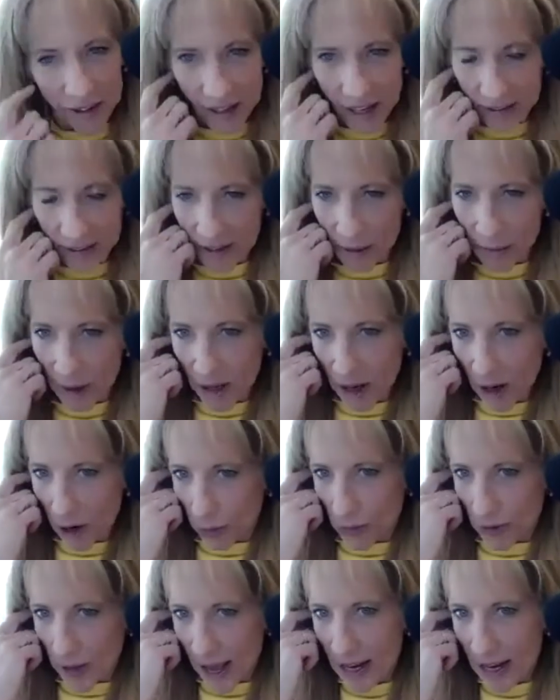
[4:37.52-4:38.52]
I said my
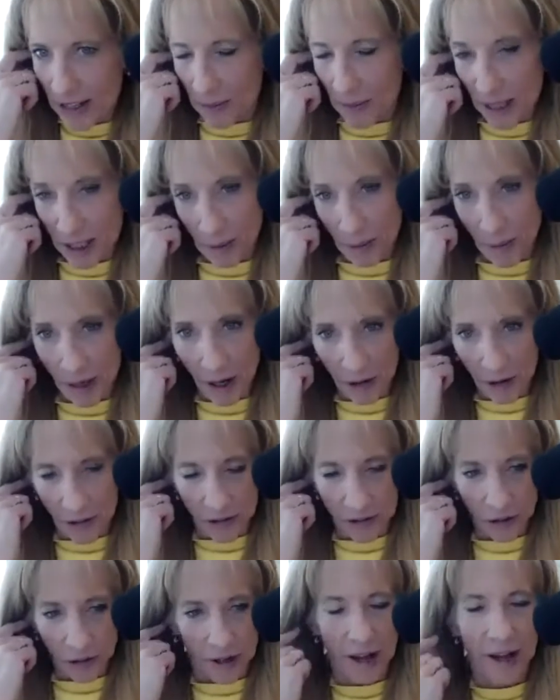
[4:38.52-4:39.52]
youngest was 18. Actually, my youngest
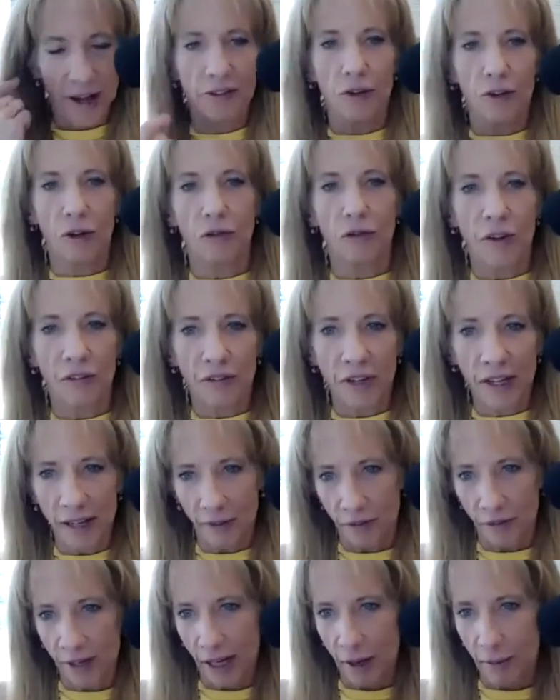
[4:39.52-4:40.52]
is still in high school, 15. I
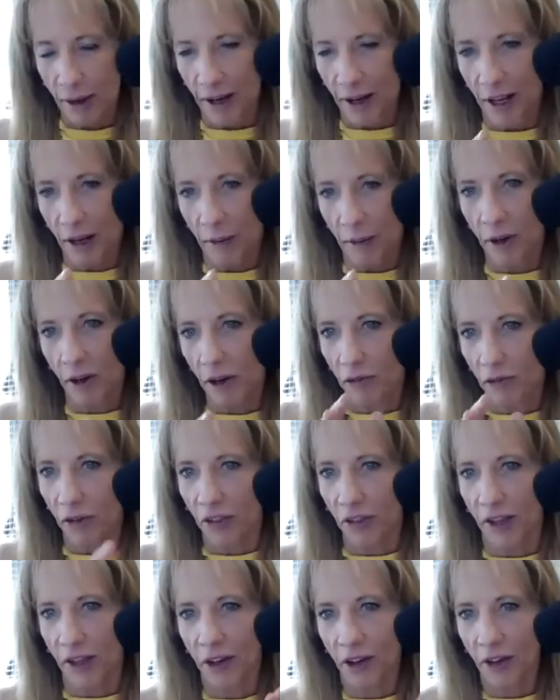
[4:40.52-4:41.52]
forget about him. Your
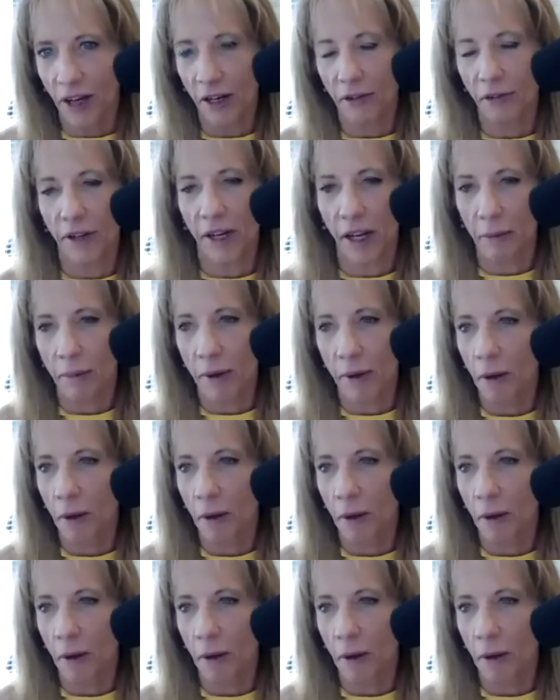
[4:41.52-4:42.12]
5th kid, you kind of forget about.